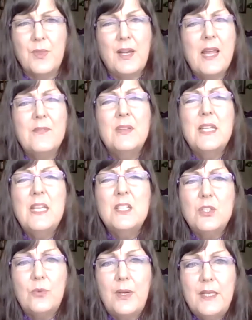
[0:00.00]
that I haven't
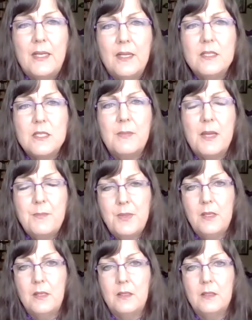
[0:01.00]
integrated into my
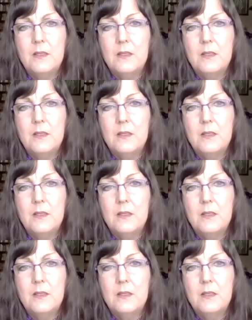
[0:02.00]
being?